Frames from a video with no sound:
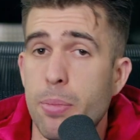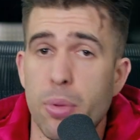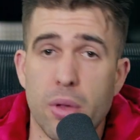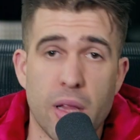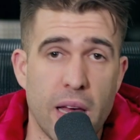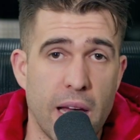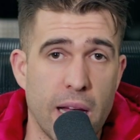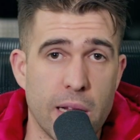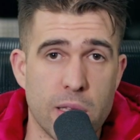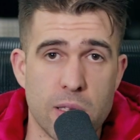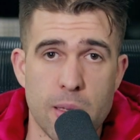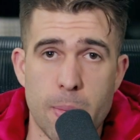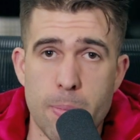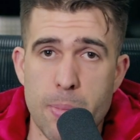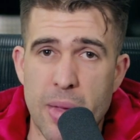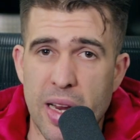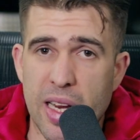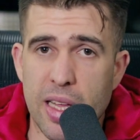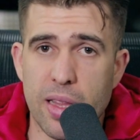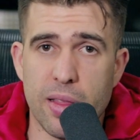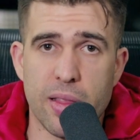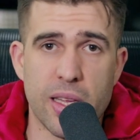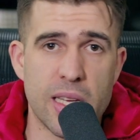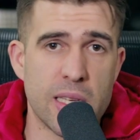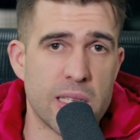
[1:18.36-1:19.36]
plants and
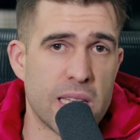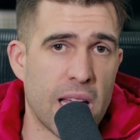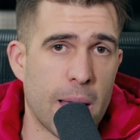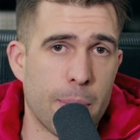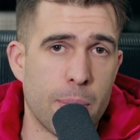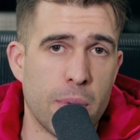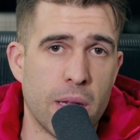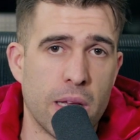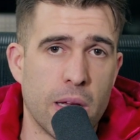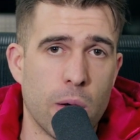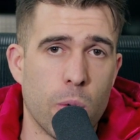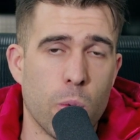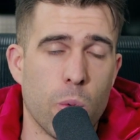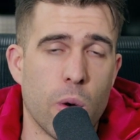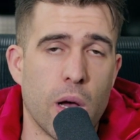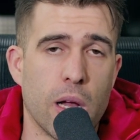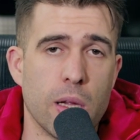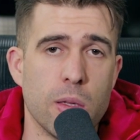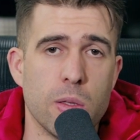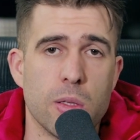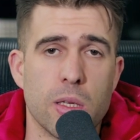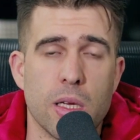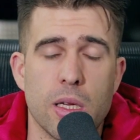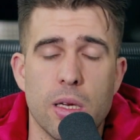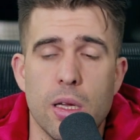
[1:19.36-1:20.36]
many things happening at
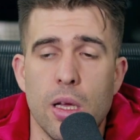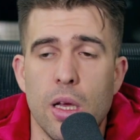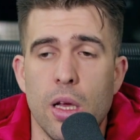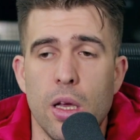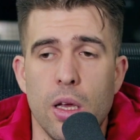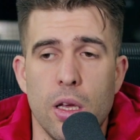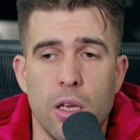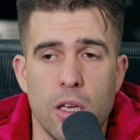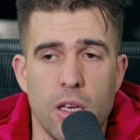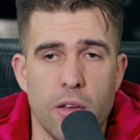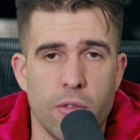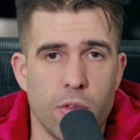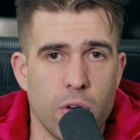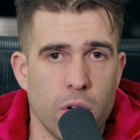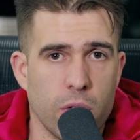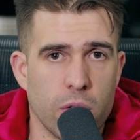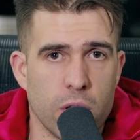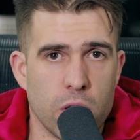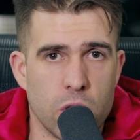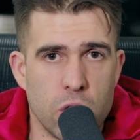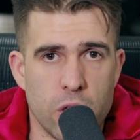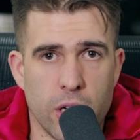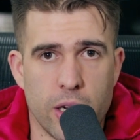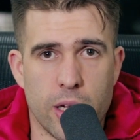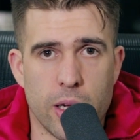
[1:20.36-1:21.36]
once. And you've got
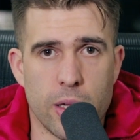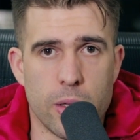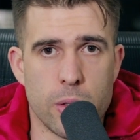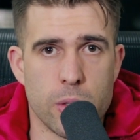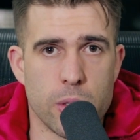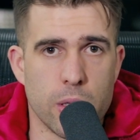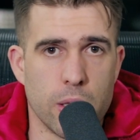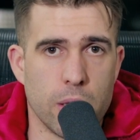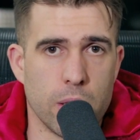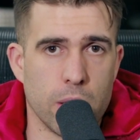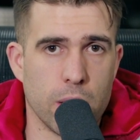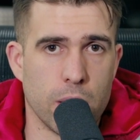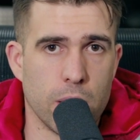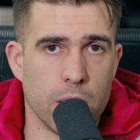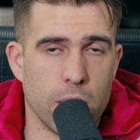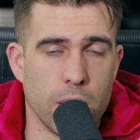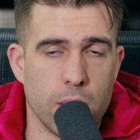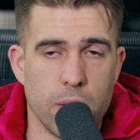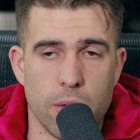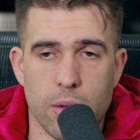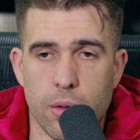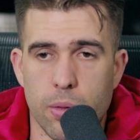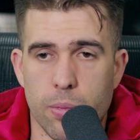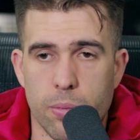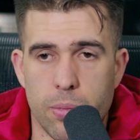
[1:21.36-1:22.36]
the chickens and
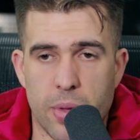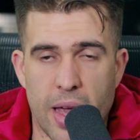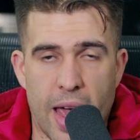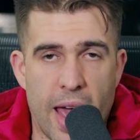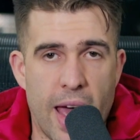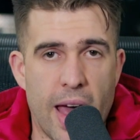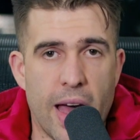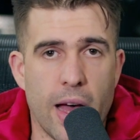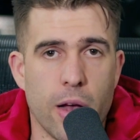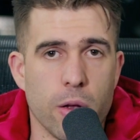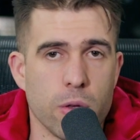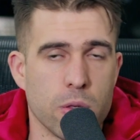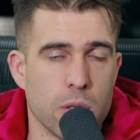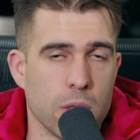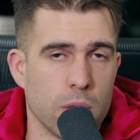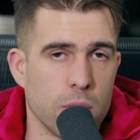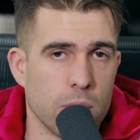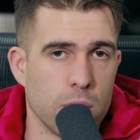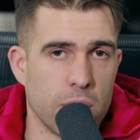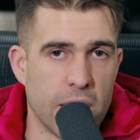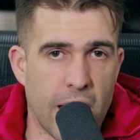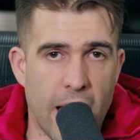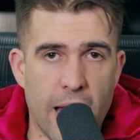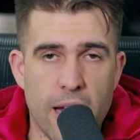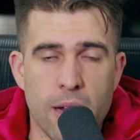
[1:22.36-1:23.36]
the cows
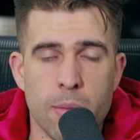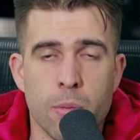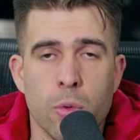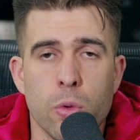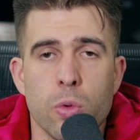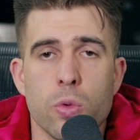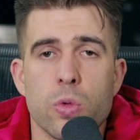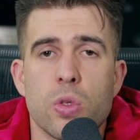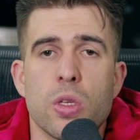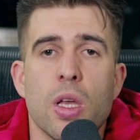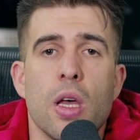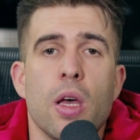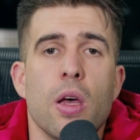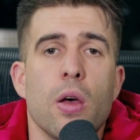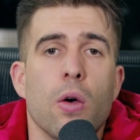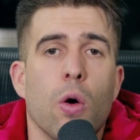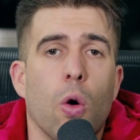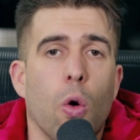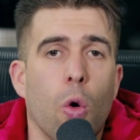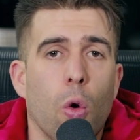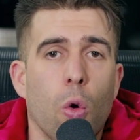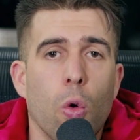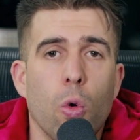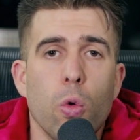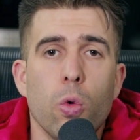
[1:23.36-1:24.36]
and the animals
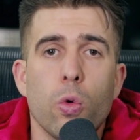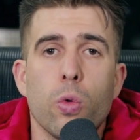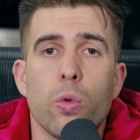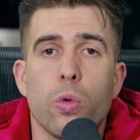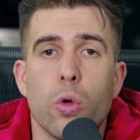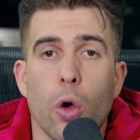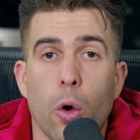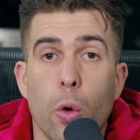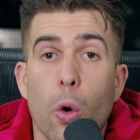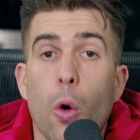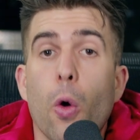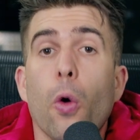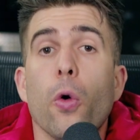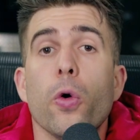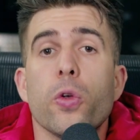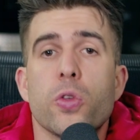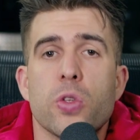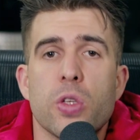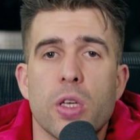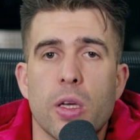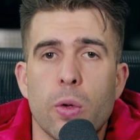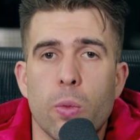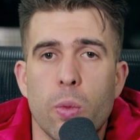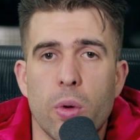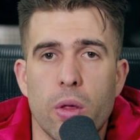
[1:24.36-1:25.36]
all
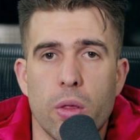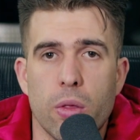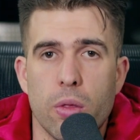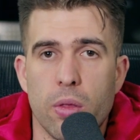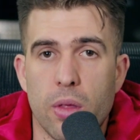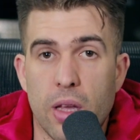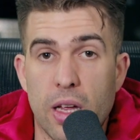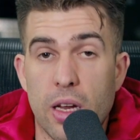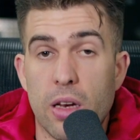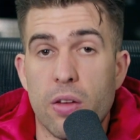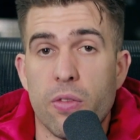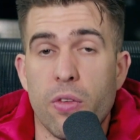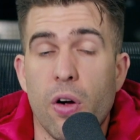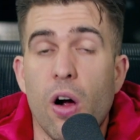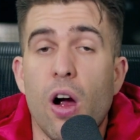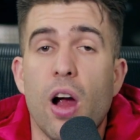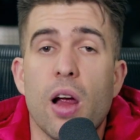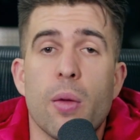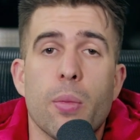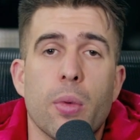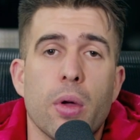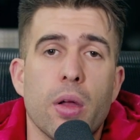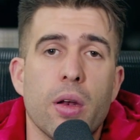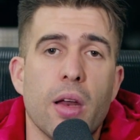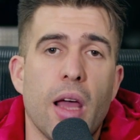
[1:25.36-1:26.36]
cohersing with the
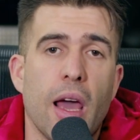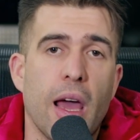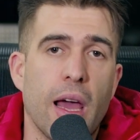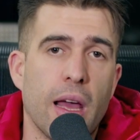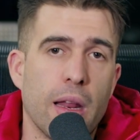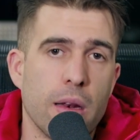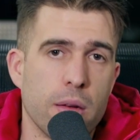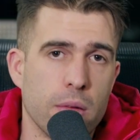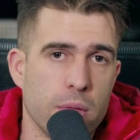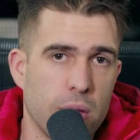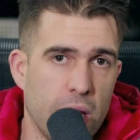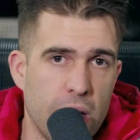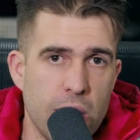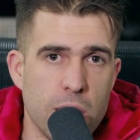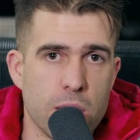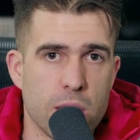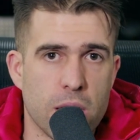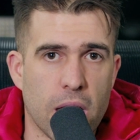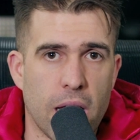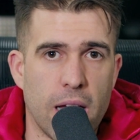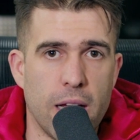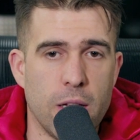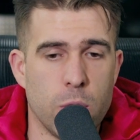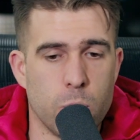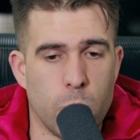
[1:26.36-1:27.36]
environment. And these
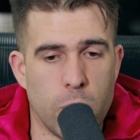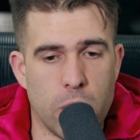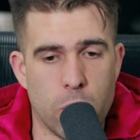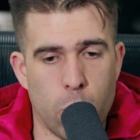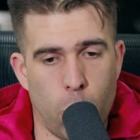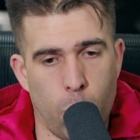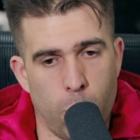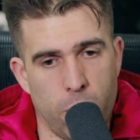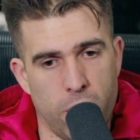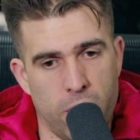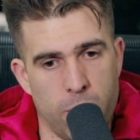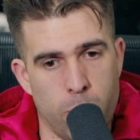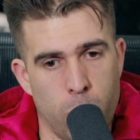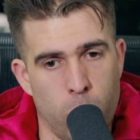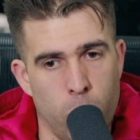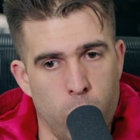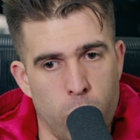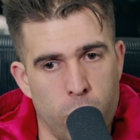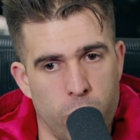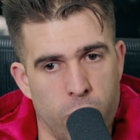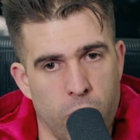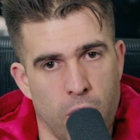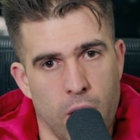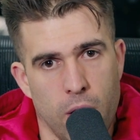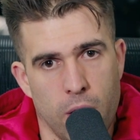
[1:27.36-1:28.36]
days we normally
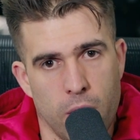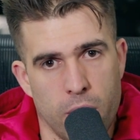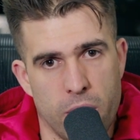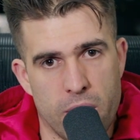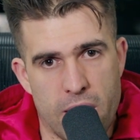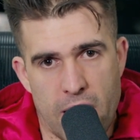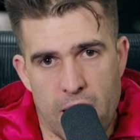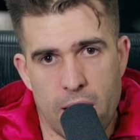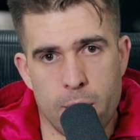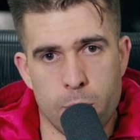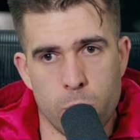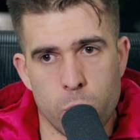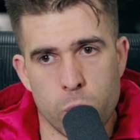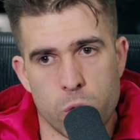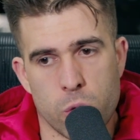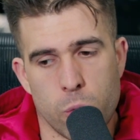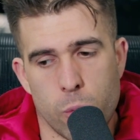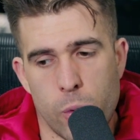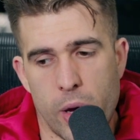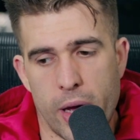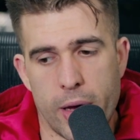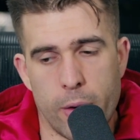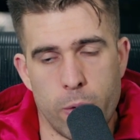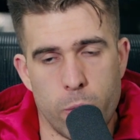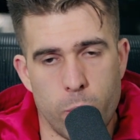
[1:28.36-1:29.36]
move the animals
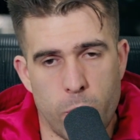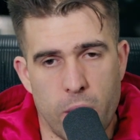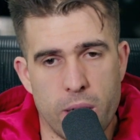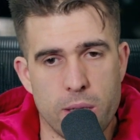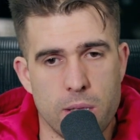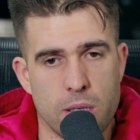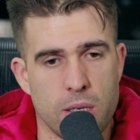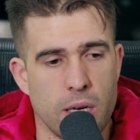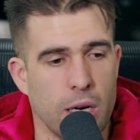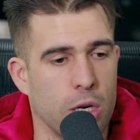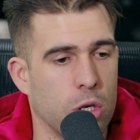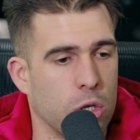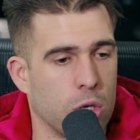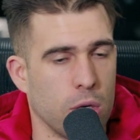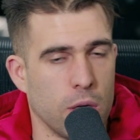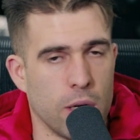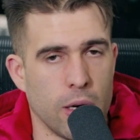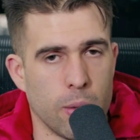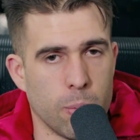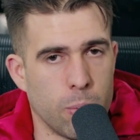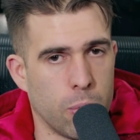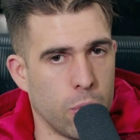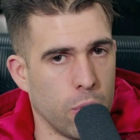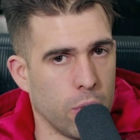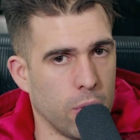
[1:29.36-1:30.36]
away on one section
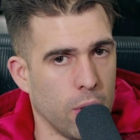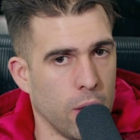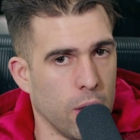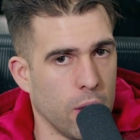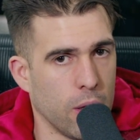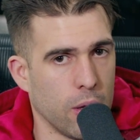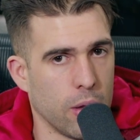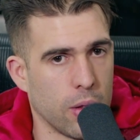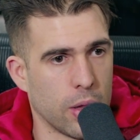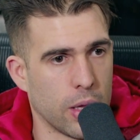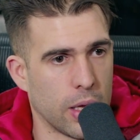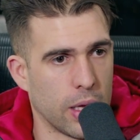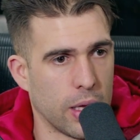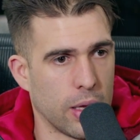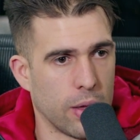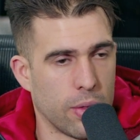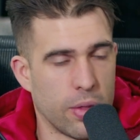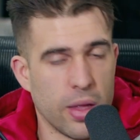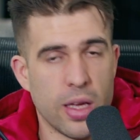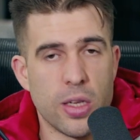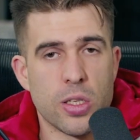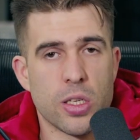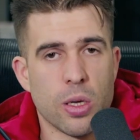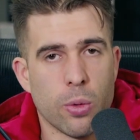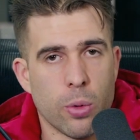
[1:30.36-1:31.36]
and put the
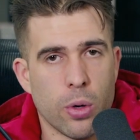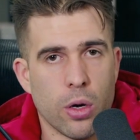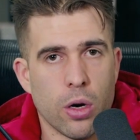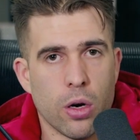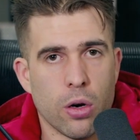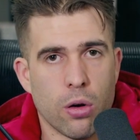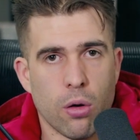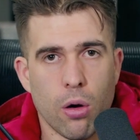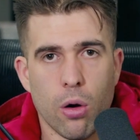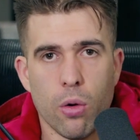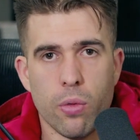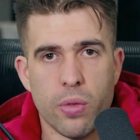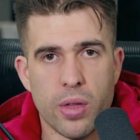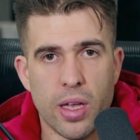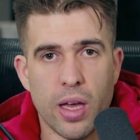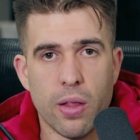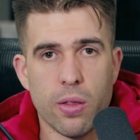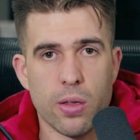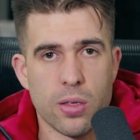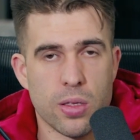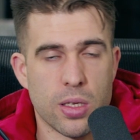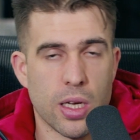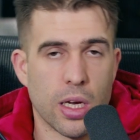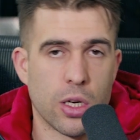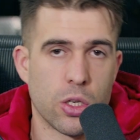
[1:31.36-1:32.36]
things that we're going to grow on the
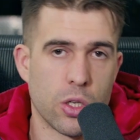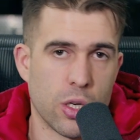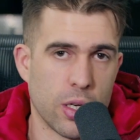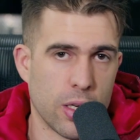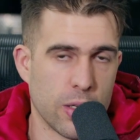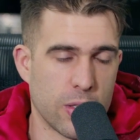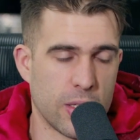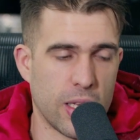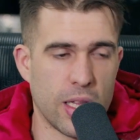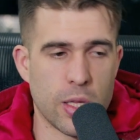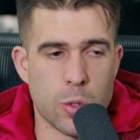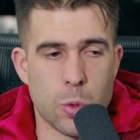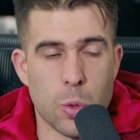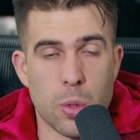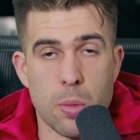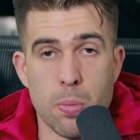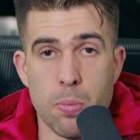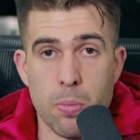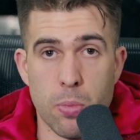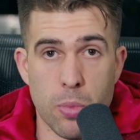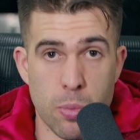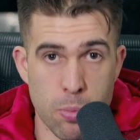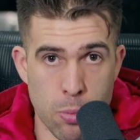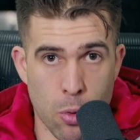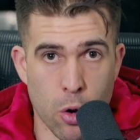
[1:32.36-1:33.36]
other section. You see this with
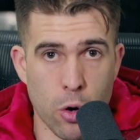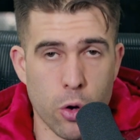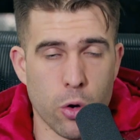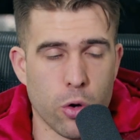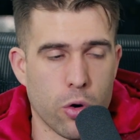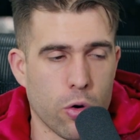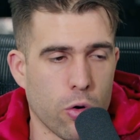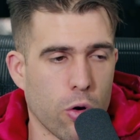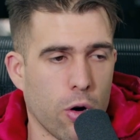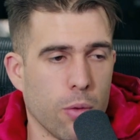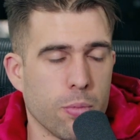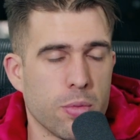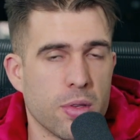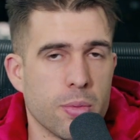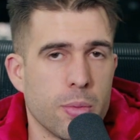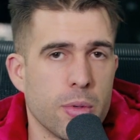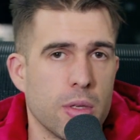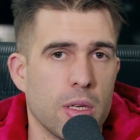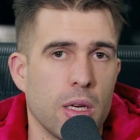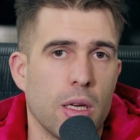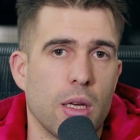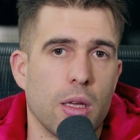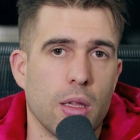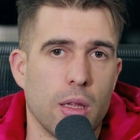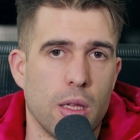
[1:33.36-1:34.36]
monocrops,
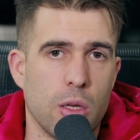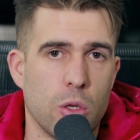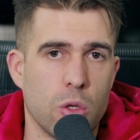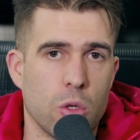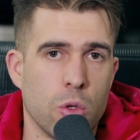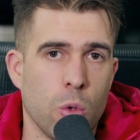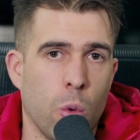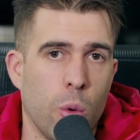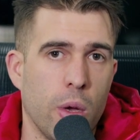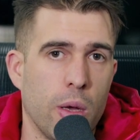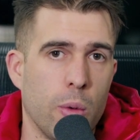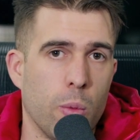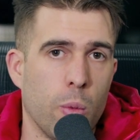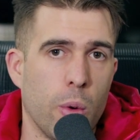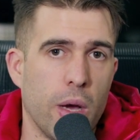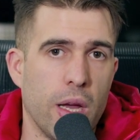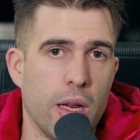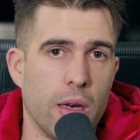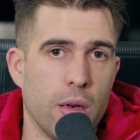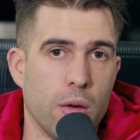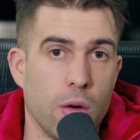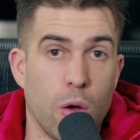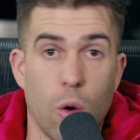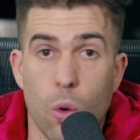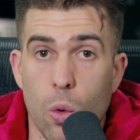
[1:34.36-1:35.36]
particularly soy,
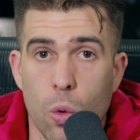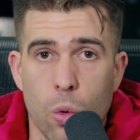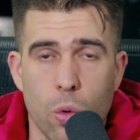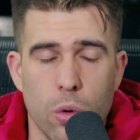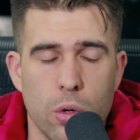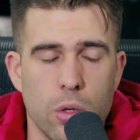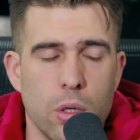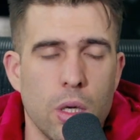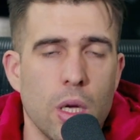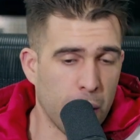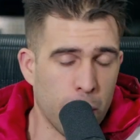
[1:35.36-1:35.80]
wheat, corn.